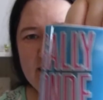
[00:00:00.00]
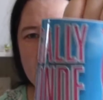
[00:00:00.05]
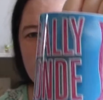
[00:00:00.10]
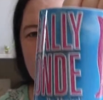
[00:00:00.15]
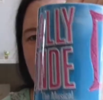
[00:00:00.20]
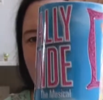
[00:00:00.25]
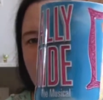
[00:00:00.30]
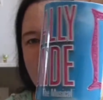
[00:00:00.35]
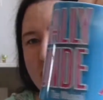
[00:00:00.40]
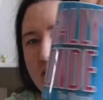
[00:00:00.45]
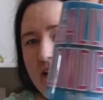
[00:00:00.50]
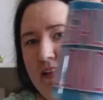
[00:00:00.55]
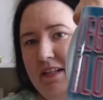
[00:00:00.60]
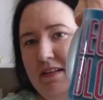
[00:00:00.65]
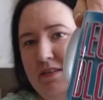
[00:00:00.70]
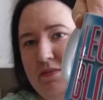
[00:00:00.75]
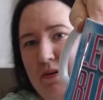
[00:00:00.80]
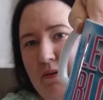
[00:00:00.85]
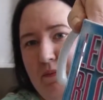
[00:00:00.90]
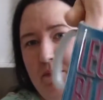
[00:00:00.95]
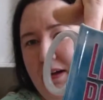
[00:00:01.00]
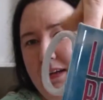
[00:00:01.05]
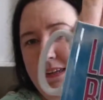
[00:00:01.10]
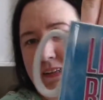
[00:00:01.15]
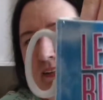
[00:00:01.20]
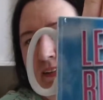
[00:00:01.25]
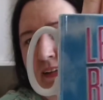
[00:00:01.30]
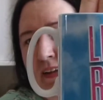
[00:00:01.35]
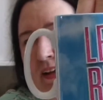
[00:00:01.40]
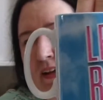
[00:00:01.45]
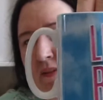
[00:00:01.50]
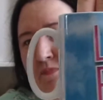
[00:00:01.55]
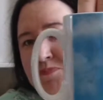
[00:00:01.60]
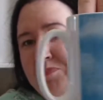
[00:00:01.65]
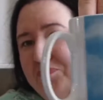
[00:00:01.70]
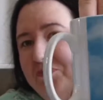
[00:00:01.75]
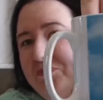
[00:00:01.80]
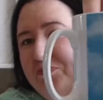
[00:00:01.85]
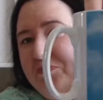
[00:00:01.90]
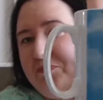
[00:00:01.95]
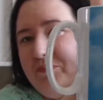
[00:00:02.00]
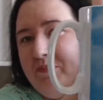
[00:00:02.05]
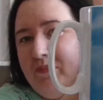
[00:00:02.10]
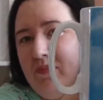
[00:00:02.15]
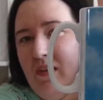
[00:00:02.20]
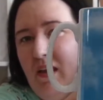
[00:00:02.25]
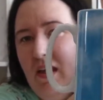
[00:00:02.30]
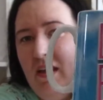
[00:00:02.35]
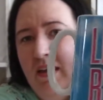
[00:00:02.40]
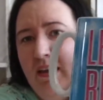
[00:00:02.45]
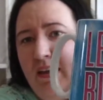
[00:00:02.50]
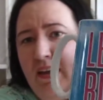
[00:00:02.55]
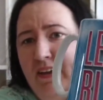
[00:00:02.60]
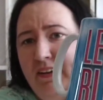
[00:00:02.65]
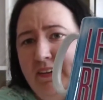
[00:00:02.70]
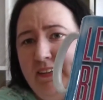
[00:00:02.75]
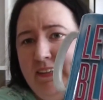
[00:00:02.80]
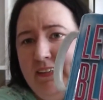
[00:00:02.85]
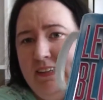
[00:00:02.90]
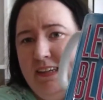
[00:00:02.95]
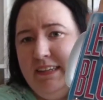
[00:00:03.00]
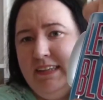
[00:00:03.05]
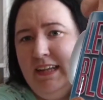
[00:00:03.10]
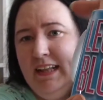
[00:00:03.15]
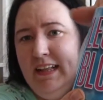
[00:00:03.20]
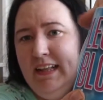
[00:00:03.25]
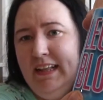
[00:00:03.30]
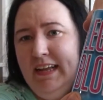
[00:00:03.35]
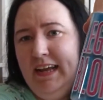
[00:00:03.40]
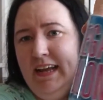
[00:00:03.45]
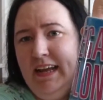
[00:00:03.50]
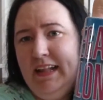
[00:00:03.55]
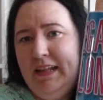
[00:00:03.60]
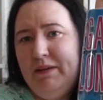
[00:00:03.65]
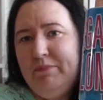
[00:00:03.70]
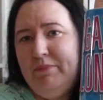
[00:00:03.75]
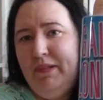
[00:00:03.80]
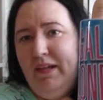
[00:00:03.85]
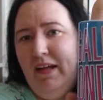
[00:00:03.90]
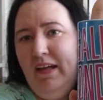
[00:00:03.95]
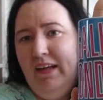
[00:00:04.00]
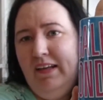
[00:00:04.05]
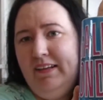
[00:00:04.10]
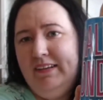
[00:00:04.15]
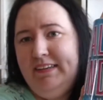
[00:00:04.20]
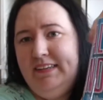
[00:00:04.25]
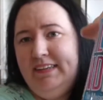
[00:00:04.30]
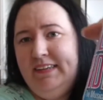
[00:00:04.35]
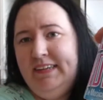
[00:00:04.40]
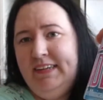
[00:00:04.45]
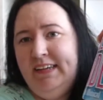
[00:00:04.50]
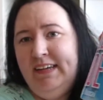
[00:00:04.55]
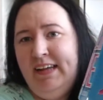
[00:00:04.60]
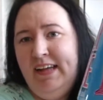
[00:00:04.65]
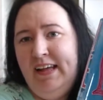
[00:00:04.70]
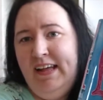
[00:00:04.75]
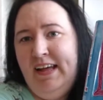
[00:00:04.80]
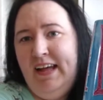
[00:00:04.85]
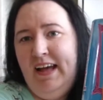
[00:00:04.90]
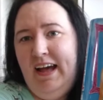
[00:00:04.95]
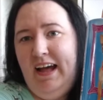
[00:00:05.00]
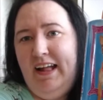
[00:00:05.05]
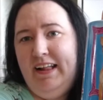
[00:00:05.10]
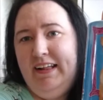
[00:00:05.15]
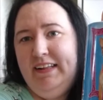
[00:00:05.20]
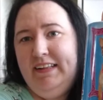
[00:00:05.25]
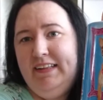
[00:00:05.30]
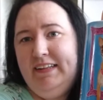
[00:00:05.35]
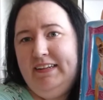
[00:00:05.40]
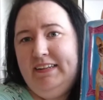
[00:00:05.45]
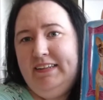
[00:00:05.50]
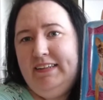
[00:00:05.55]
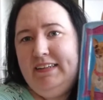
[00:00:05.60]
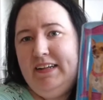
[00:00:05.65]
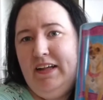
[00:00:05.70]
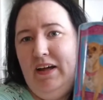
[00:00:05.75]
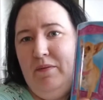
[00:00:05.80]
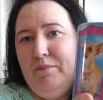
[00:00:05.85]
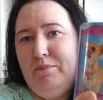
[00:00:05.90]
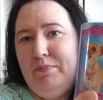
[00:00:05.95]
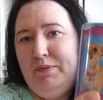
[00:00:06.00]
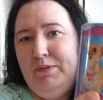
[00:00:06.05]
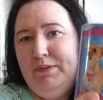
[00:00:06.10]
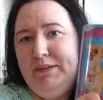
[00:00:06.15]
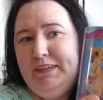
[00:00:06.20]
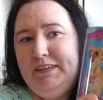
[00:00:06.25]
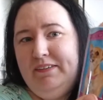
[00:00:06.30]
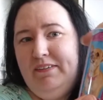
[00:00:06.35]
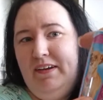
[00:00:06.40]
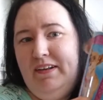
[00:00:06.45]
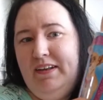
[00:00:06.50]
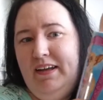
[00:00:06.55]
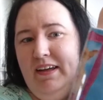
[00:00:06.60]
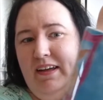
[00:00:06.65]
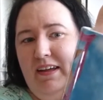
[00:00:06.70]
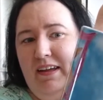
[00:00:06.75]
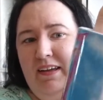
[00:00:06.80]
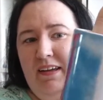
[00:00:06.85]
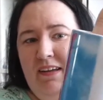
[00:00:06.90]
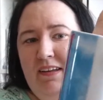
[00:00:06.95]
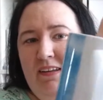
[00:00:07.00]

£6 I think this one was. Okay, it just says Legally Blonde and it's got Bruiser on it.